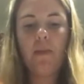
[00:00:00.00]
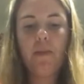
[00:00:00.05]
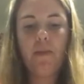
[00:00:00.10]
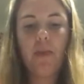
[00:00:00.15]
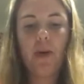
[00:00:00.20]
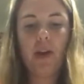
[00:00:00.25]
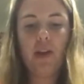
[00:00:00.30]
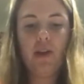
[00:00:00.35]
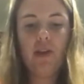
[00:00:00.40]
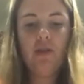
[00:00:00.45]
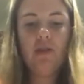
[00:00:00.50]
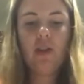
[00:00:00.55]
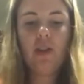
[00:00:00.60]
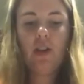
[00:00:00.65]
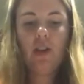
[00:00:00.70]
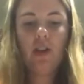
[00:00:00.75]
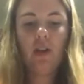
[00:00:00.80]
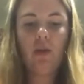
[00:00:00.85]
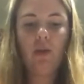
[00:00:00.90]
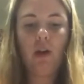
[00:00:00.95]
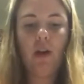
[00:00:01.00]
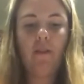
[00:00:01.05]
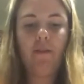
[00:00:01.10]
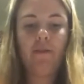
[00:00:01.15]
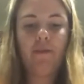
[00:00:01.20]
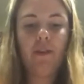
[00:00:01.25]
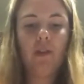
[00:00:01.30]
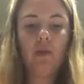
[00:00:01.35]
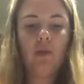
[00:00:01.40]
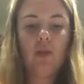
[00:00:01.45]
But you can do a
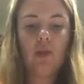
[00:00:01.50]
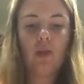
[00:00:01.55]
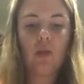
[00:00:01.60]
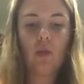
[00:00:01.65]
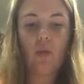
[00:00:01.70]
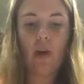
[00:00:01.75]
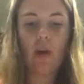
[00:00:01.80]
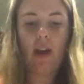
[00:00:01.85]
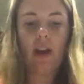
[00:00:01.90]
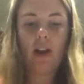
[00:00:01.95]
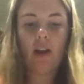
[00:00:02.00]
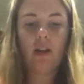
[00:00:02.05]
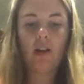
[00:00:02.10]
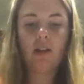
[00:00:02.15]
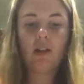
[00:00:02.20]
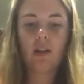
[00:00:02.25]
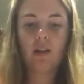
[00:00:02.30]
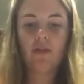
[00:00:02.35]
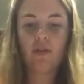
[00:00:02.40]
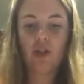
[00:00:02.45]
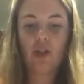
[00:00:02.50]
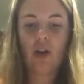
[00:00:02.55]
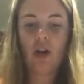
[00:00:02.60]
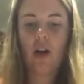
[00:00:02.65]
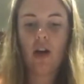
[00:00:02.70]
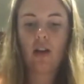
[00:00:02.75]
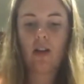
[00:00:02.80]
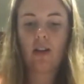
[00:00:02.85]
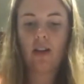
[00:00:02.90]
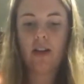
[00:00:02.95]
few squares of
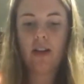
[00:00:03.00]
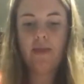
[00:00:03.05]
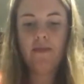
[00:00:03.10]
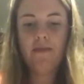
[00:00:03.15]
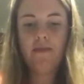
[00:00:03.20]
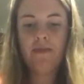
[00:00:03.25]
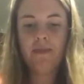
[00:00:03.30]
chocolate,